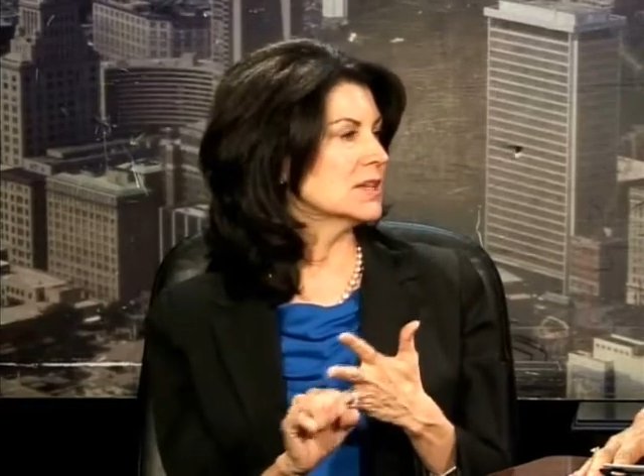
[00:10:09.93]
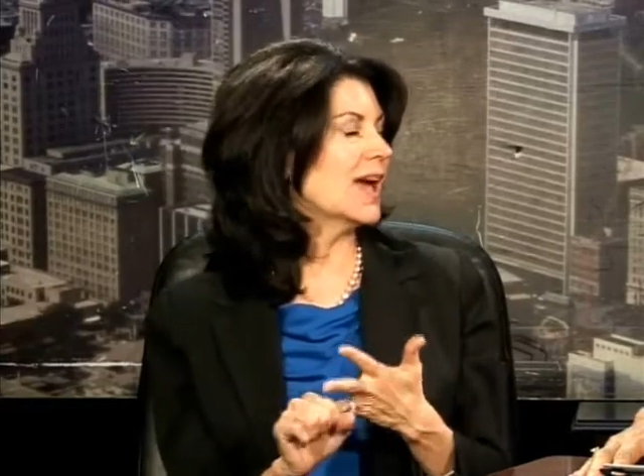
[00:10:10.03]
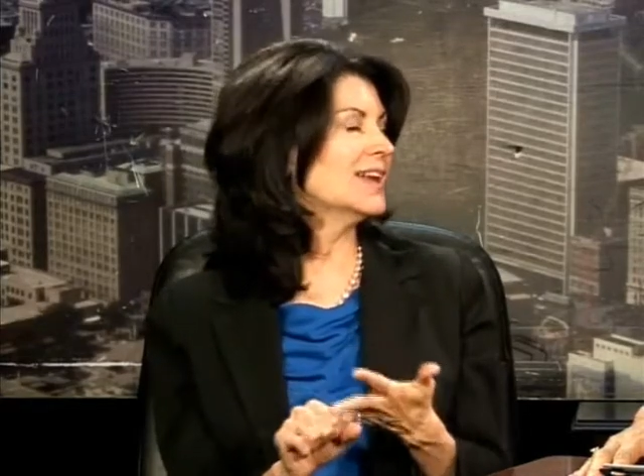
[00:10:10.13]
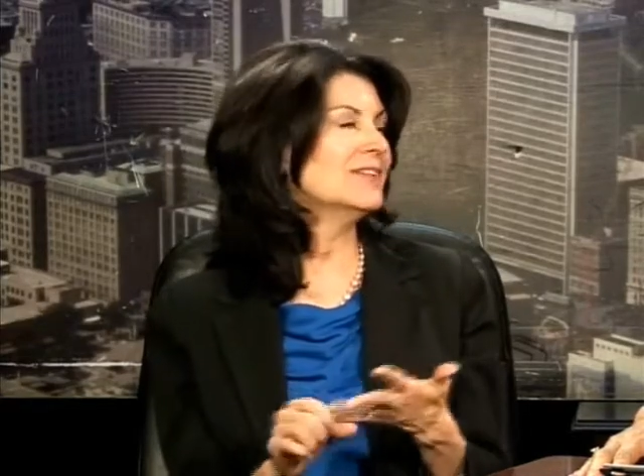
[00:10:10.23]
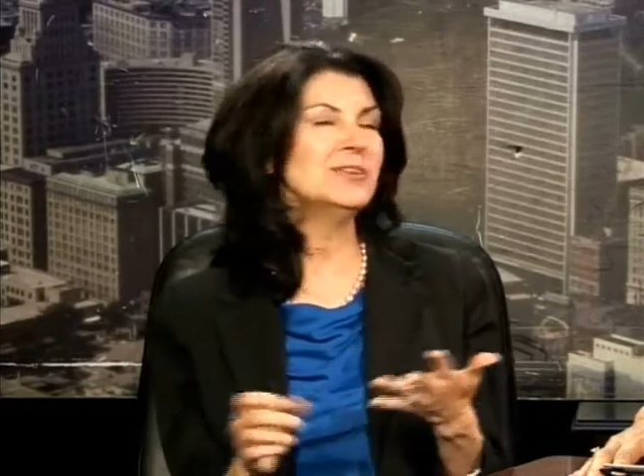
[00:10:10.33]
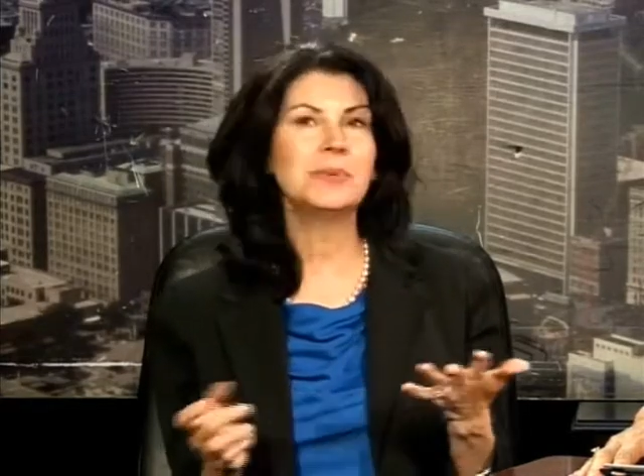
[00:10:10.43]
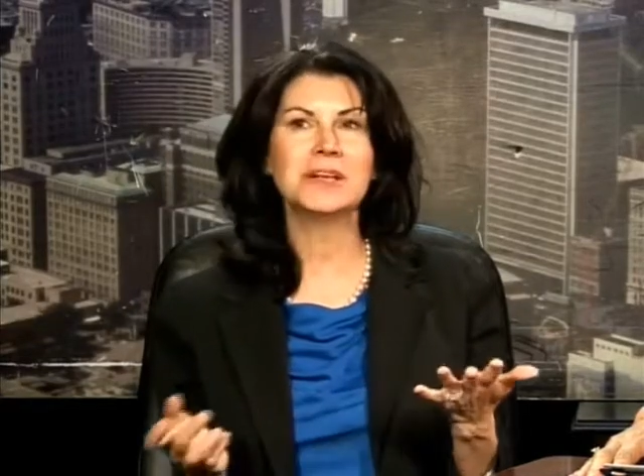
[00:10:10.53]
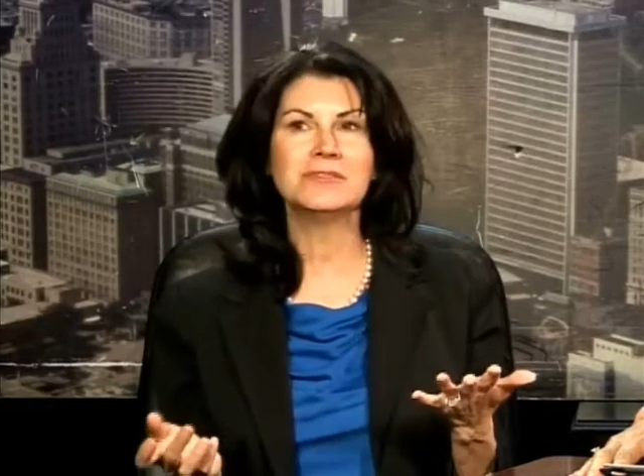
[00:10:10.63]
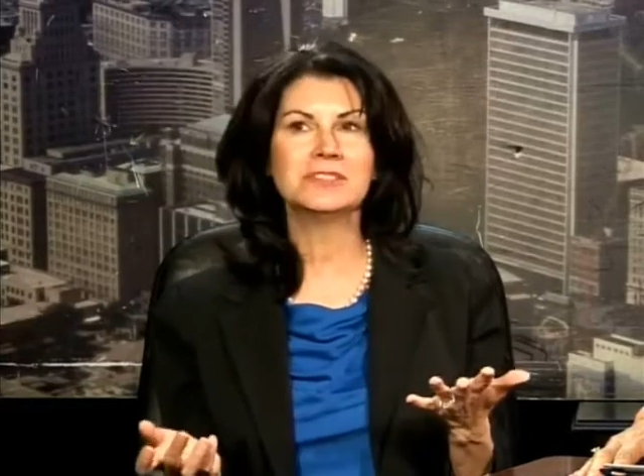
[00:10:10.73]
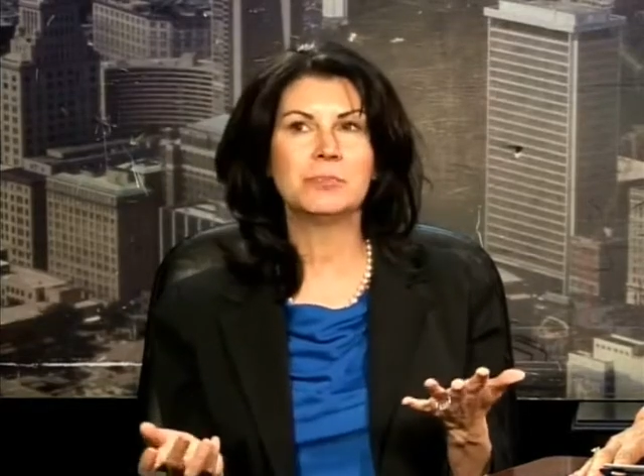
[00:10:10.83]
Mm-hmm. And
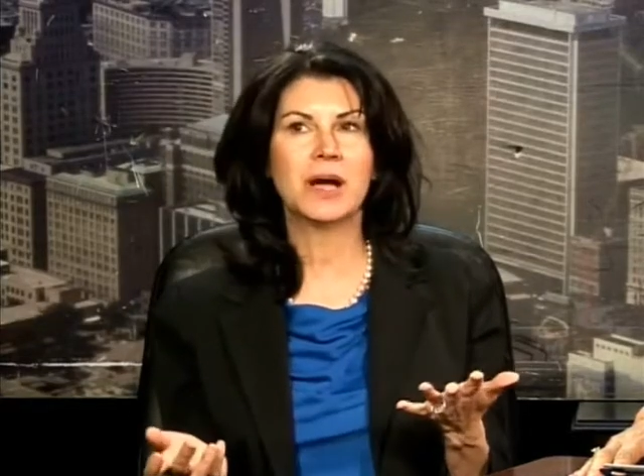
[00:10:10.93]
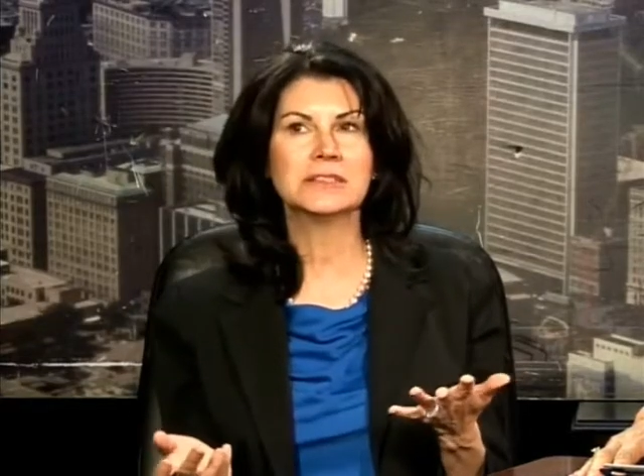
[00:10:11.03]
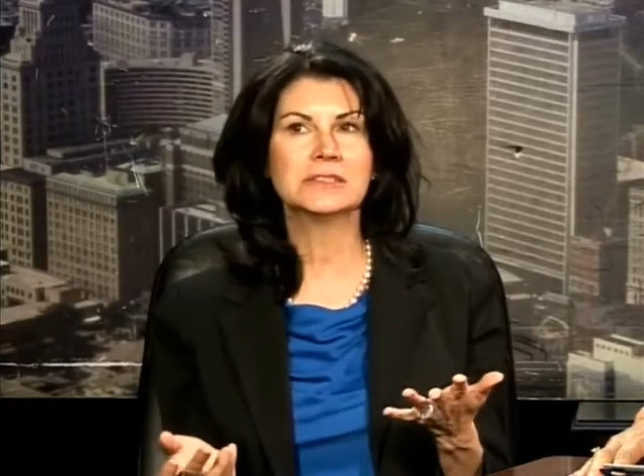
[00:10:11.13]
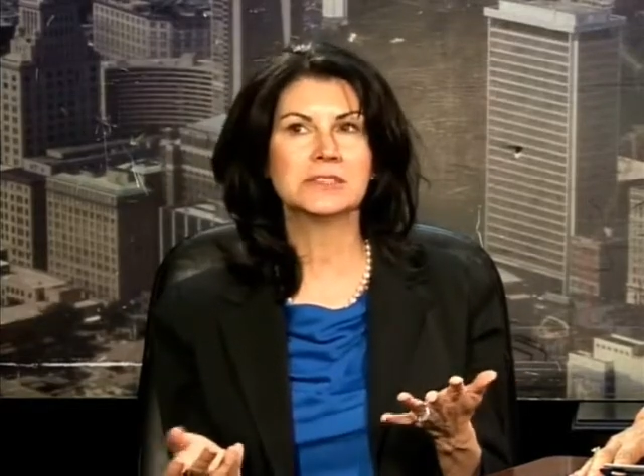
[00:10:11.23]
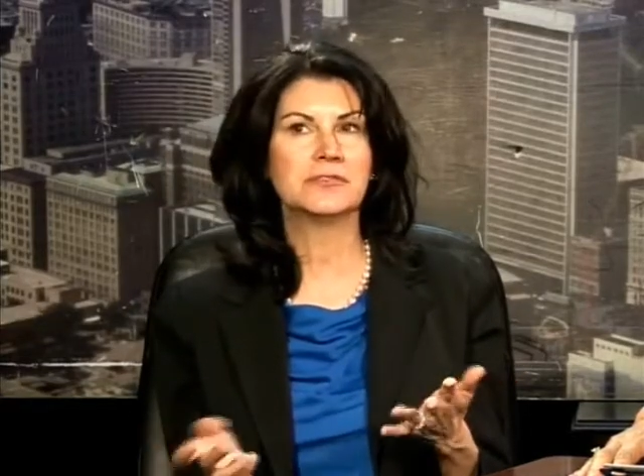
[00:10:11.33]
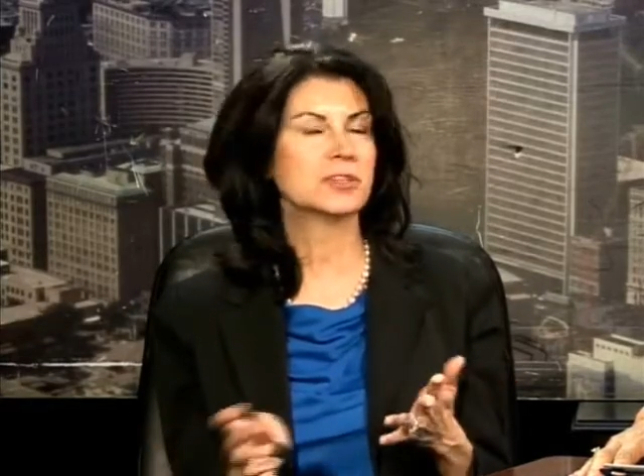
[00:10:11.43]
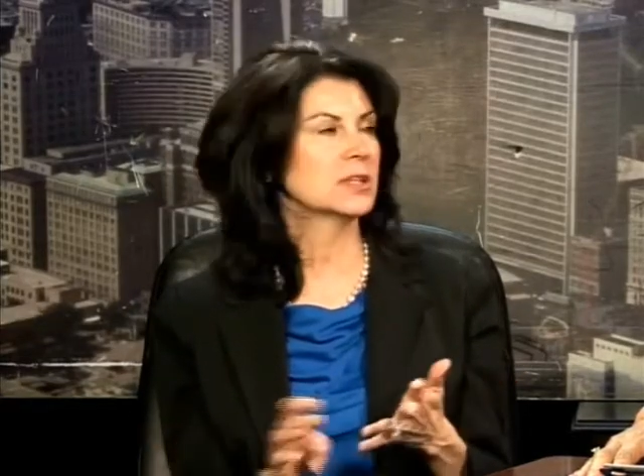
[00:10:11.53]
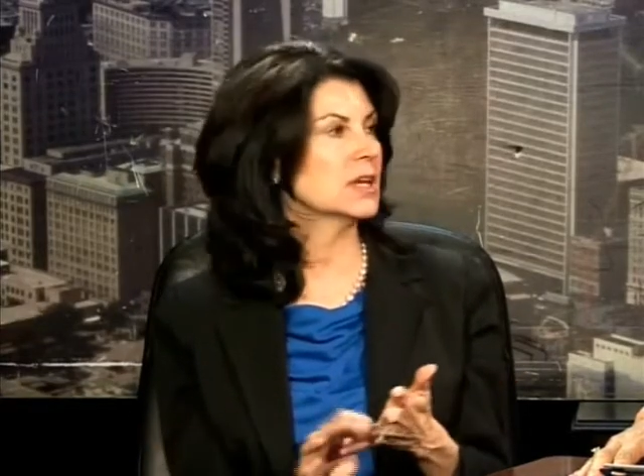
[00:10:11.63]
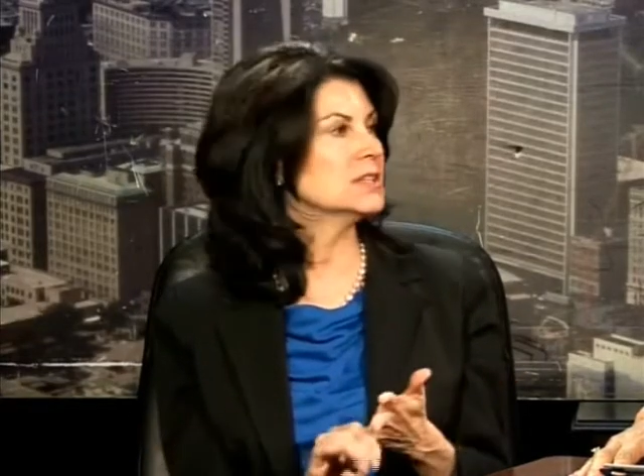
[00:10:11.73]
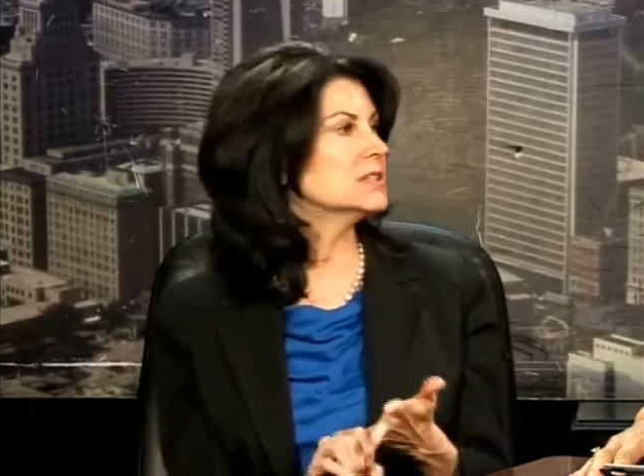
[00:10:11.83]
everybody responds
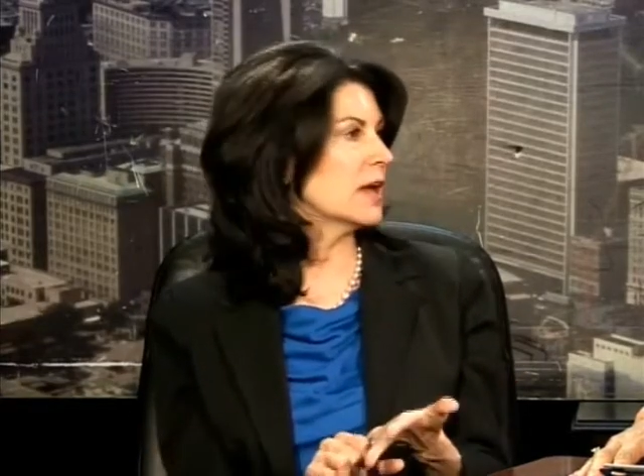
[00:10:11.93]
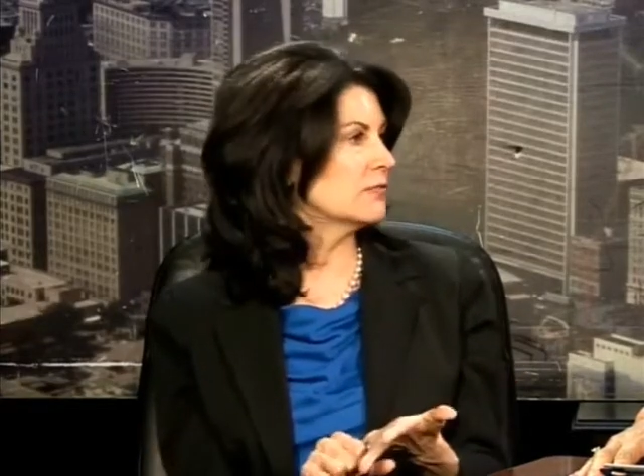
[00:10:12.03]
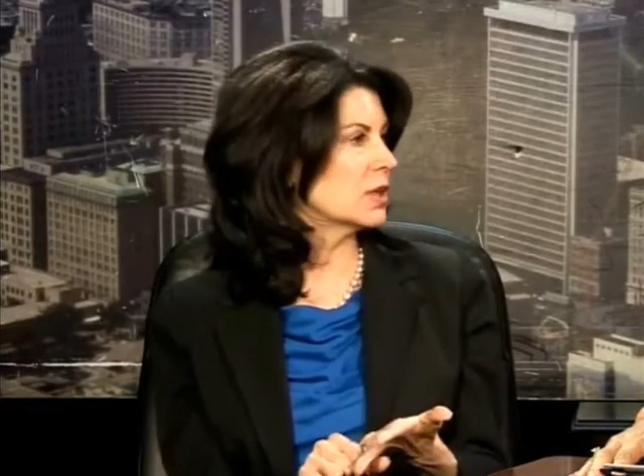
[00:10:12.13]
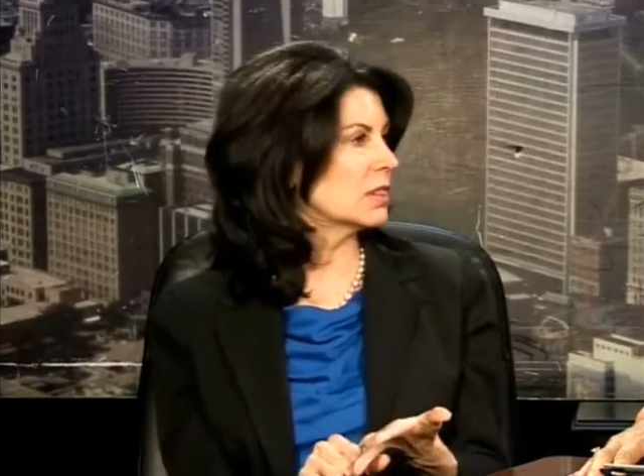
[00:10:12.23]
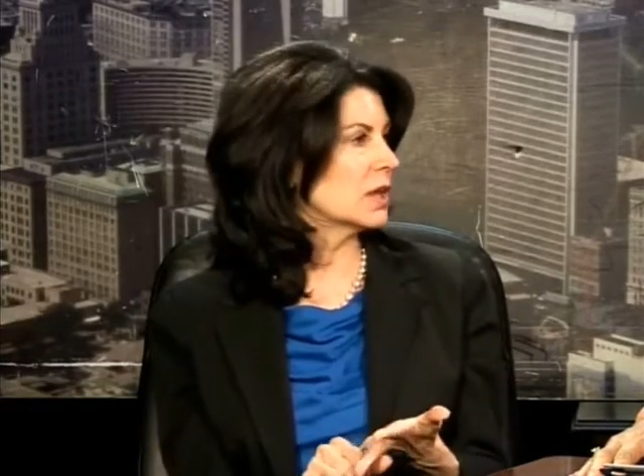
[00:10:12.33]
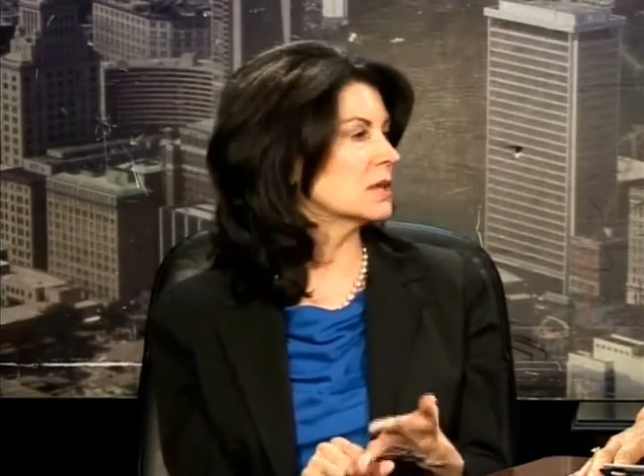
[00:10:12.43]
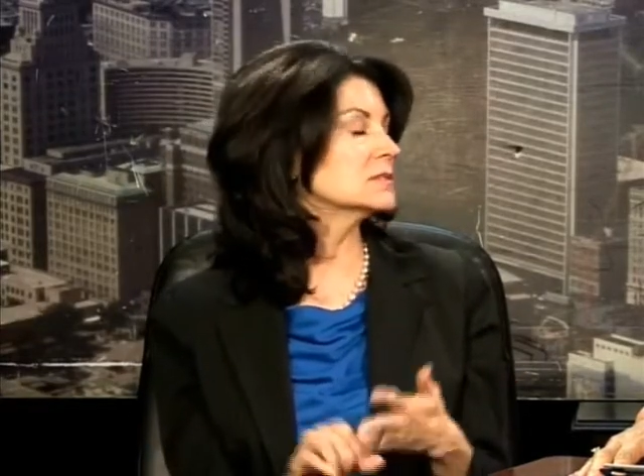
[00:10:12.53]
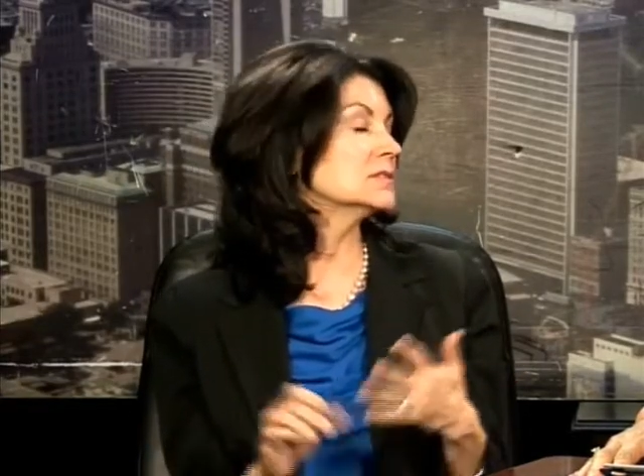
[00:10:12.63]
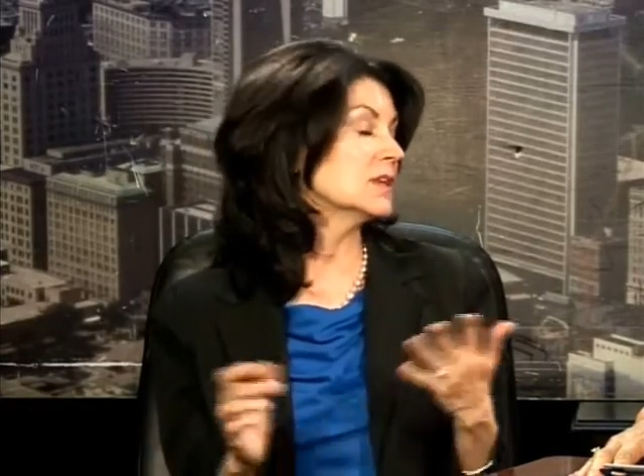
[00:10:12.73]
differently to everything.